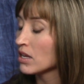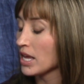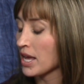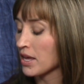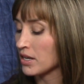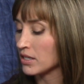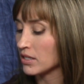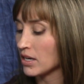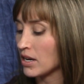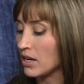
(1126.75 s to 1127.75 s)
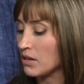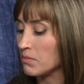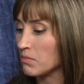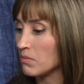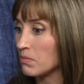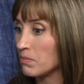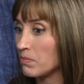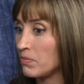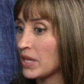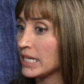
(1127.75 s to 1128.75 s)
and um,
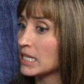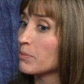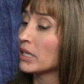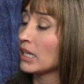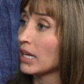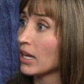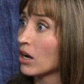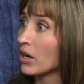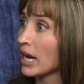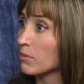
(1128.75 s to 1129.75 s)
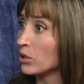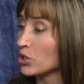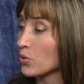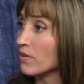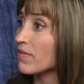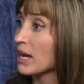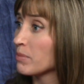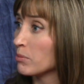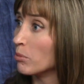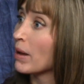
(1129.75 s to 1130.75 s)
they typically are able to invite
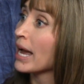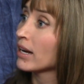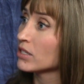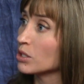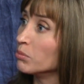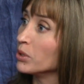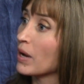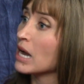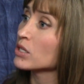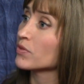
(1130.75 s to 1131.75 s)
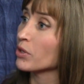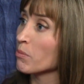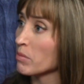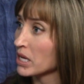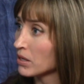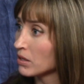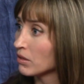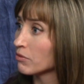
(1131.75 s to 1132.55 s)
people back to the Blue House for a meal,